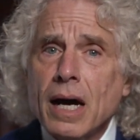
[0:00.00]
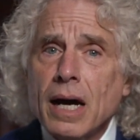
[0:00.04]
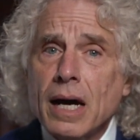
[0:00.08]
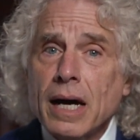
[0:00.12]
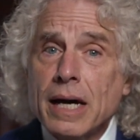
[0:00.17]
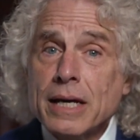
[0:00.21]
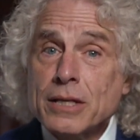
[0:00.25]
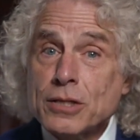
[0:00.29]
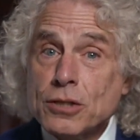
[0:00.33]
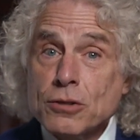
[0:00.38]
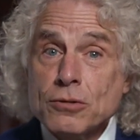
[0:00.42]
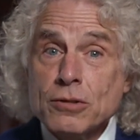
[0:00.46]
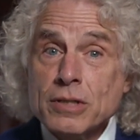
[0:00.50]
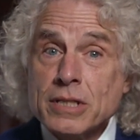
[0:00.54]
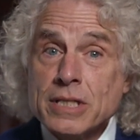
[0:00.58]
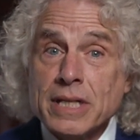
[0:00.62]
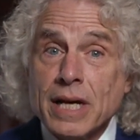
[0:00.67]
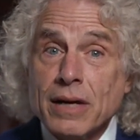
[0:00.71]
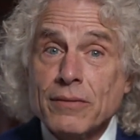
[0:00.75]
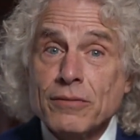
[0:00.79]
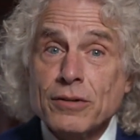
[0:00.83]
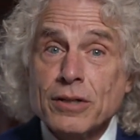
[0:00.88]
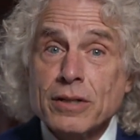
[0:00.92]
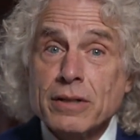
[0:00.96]
I soon
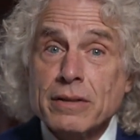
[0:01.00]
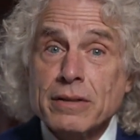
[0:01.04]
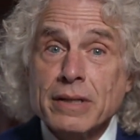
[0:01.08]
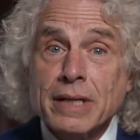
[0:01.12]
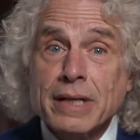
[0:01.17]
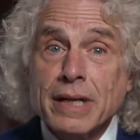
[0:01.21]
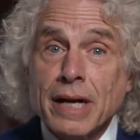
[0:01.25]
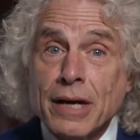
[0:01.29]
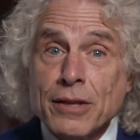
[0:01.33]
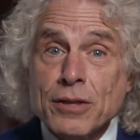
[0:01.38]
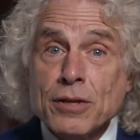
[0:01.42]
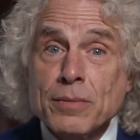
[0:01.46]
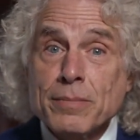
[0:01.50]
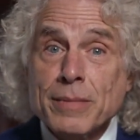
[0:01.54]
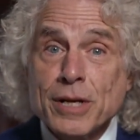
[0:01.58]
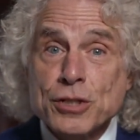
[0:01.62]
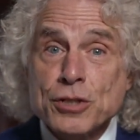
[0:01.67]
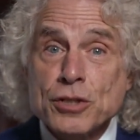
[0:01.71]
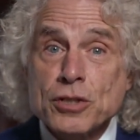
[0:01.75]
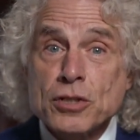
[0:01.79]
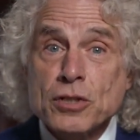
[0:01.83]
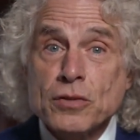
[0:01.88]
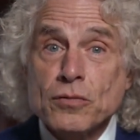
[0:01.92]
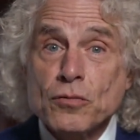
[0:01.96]
discovered that other
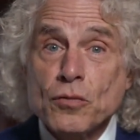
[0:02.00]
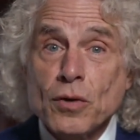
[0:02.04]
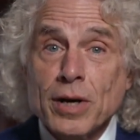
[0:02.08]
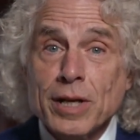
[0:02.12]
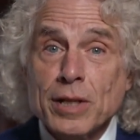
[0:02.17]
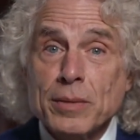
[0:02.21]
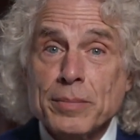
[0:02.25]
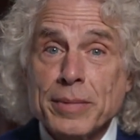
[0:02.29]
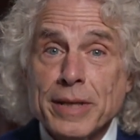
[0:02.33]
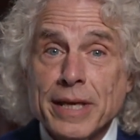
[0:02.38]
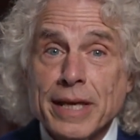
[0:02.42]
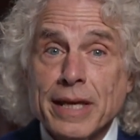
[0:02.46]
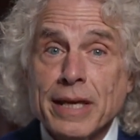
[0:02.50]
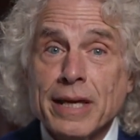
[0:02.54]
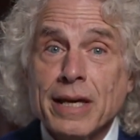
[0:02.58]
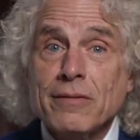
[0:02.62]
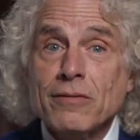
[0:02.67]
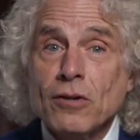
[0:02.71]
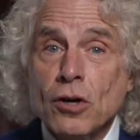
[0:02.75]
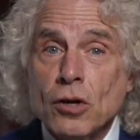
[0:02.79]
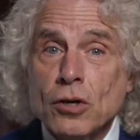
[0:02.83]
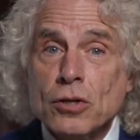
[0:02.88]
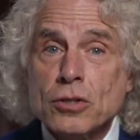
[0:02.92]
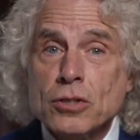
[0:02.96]
measures of well-being
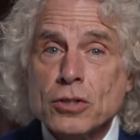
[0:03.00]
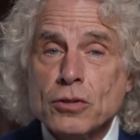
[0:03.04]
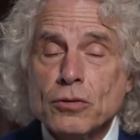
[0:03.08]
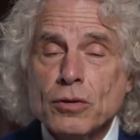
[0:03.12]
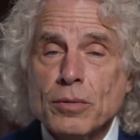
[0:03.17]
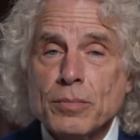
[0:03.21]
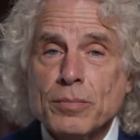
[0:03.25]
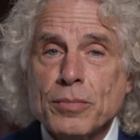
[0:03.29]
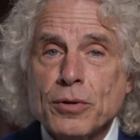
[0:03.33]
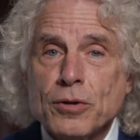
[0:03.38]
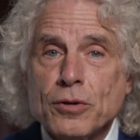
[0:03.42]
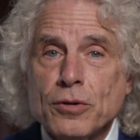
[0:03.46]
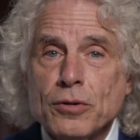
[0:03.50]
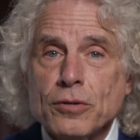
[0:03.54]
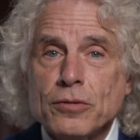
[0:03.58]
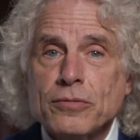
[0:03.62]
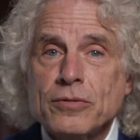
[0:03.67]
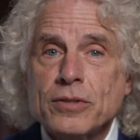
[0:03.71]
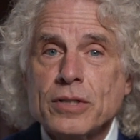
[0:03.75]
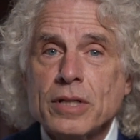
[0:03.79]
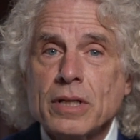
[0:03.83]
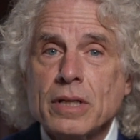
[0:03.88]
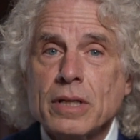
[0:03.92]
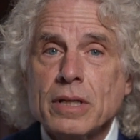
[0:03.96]
have also
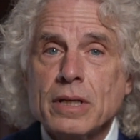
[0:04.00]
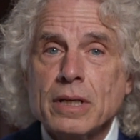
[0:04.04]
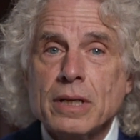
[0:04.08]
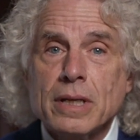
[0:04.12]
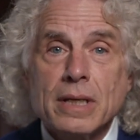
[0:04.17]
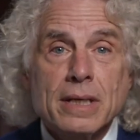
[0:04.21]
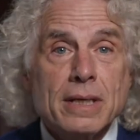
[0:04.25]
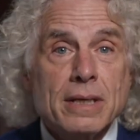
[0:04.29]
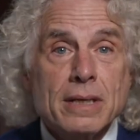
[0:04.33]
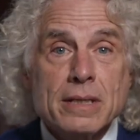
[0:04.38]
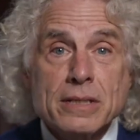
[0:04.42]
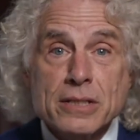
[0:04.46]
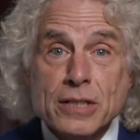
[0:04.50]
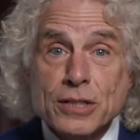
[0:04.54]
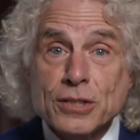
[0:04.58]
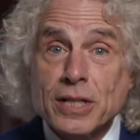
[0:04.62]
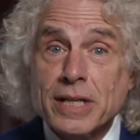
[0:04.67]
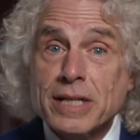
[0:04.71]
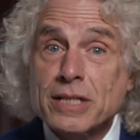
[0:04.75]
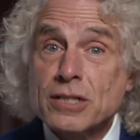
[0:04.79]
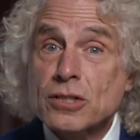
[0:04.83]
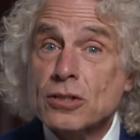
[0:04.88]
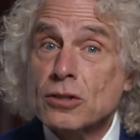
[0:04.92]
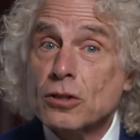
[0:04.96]
improved, such
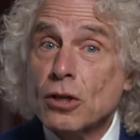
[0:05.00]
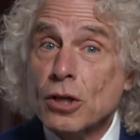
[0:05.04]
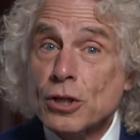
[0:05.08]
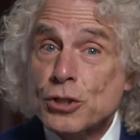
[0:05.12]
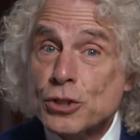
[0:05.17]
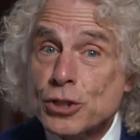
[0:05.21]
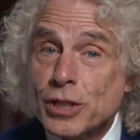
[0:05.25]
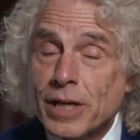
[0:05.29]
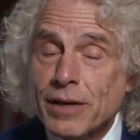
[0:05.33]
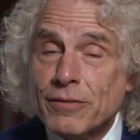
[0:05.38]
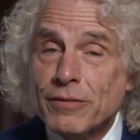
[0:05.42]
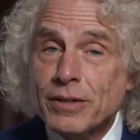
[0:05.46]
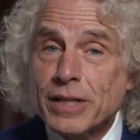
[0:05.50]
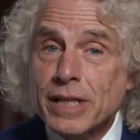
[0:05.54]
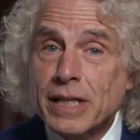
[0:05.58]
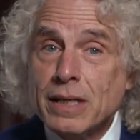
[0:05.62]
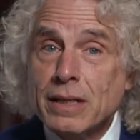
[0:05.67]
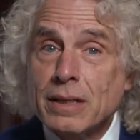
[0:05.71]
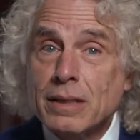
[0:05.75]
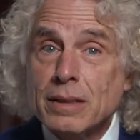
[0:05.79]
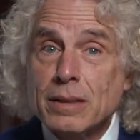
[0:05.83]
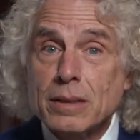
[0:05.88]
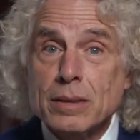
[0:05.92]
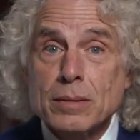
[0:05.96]
as
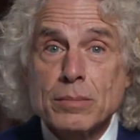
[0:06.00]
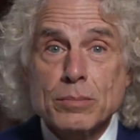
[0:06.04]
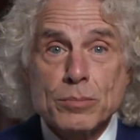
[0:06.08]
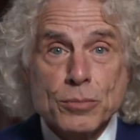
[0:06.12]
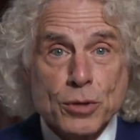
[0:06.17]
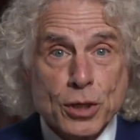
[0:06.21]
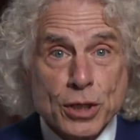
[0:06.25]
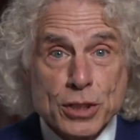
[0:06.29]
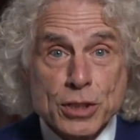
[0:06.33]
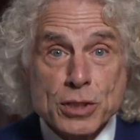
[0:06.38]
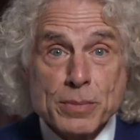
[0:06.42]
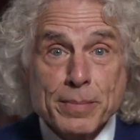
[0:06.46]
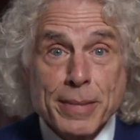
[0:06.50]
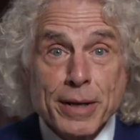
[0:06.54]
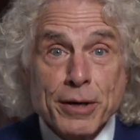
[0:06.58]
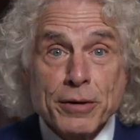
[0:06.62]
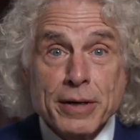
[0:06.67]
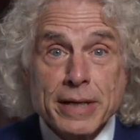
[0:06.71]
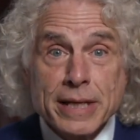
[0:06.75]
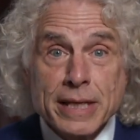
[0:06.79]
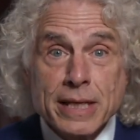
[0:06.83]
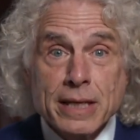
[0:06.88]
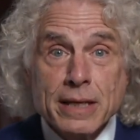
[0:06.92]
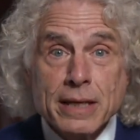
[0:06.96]
longevity,
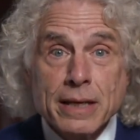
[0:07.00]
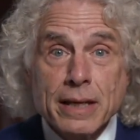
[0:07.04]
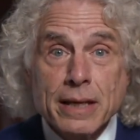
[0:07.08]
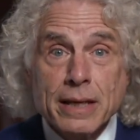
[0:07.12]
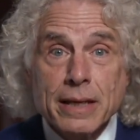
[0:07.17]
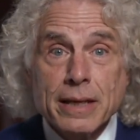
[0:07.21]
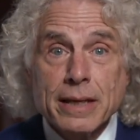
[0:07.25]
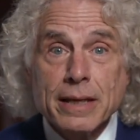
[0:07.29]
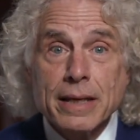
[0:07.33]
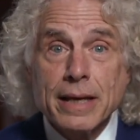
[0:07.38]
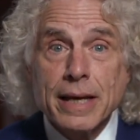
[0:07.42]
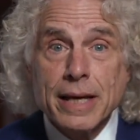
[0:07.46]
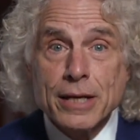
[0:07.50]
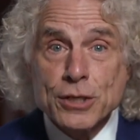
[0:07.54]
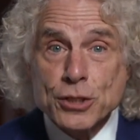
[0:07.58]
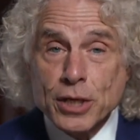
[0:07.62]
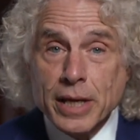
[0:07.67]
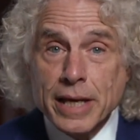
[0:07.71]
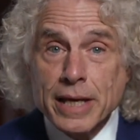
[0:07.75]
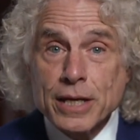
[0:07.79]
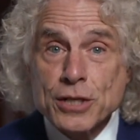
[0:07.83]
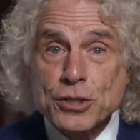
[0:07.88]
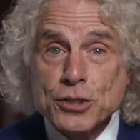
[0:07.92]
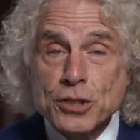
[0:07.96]
prosperity,
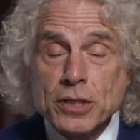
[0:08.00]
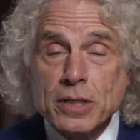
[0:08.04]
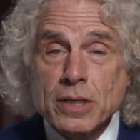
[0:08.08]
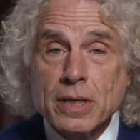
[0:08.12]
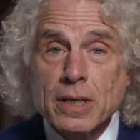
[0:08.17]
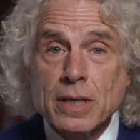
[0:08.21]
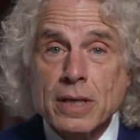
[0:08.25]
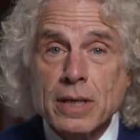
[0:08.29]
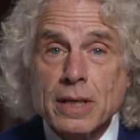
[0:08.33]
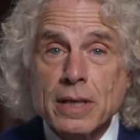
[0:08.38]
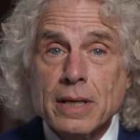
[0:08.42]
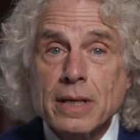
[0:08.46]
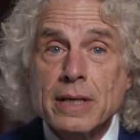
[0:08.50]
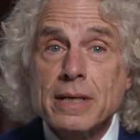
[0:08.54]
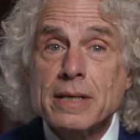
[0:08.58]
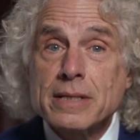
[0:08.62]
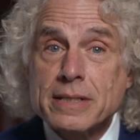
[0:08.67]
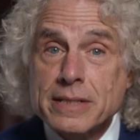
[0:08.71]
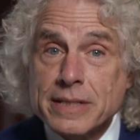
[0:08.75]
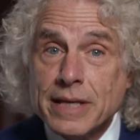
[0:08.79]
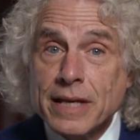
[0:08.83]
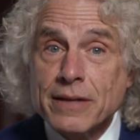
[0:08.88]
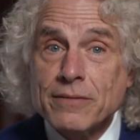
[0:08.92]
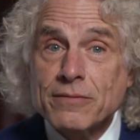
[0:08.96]
education,
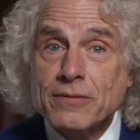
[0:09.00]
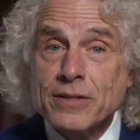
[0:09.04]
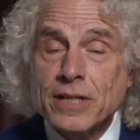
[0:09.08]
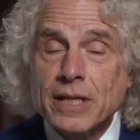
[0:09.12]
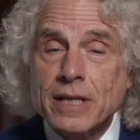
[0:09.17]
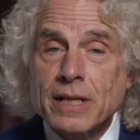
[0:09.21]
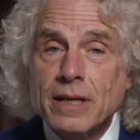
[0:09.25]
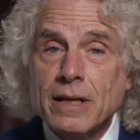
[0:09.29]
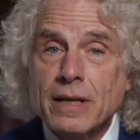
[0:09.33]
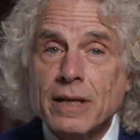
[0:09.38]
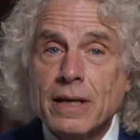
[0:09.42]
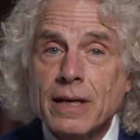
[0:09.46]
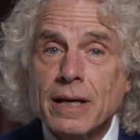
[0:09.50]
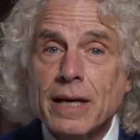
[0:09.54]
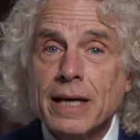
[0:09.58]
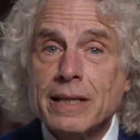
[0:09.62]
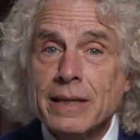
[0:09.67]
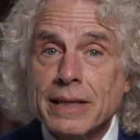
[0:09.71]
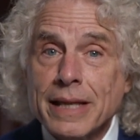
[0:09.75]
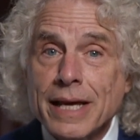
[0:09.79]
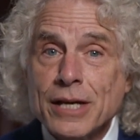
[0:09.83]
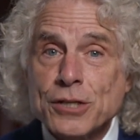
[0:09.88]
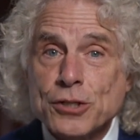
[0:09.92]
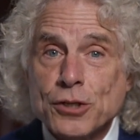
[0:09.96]
safety,
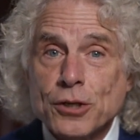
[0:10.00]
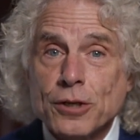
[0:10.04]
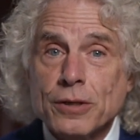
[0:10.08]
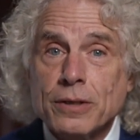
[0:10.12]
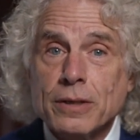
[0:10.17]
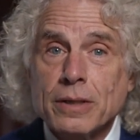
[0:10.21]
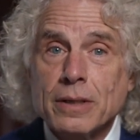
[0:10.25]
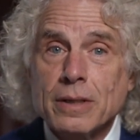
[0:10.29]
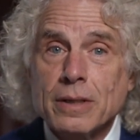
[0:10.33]
and leisure.